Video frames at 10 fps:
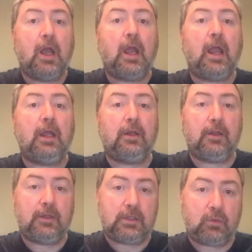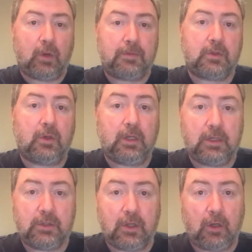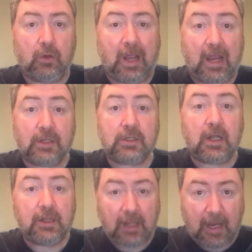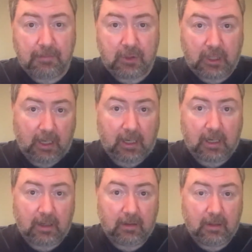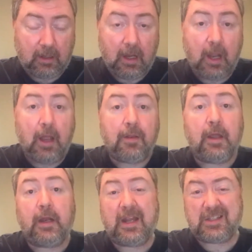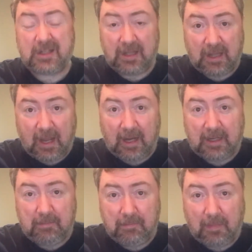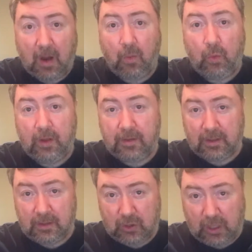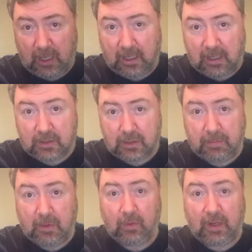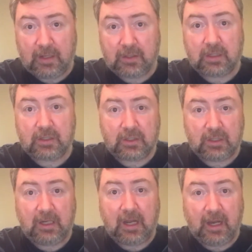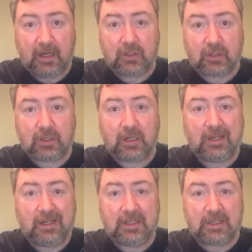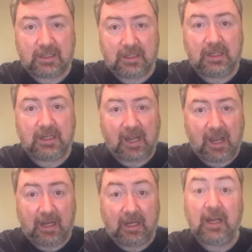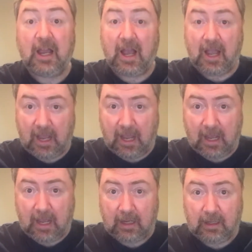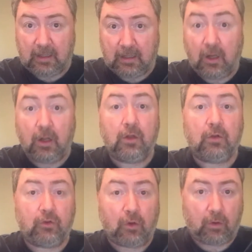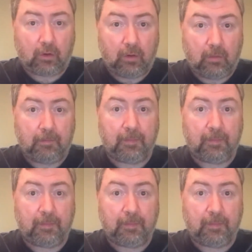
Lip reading: And this website is known as Namechekr. Now that's name with checker spelled as CHECKR.com.